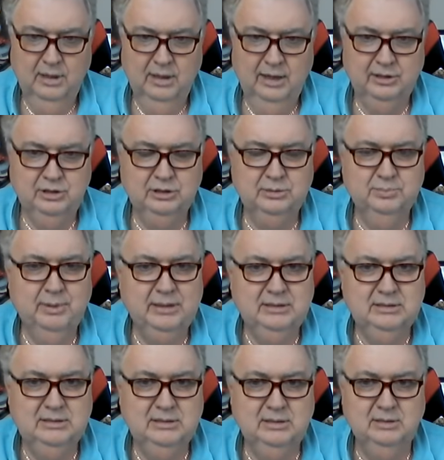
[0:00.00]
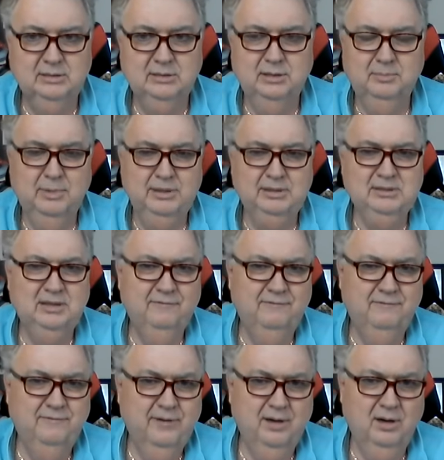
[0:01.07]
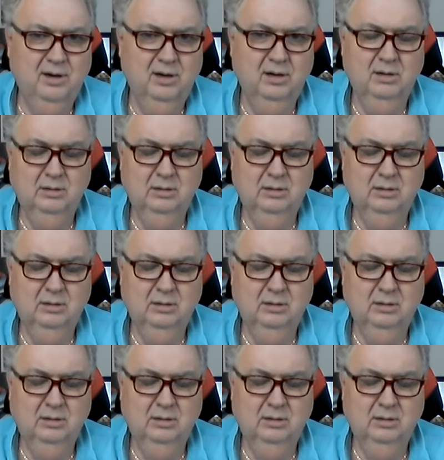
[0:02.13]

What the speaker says: It just makes sense. It makes it fair.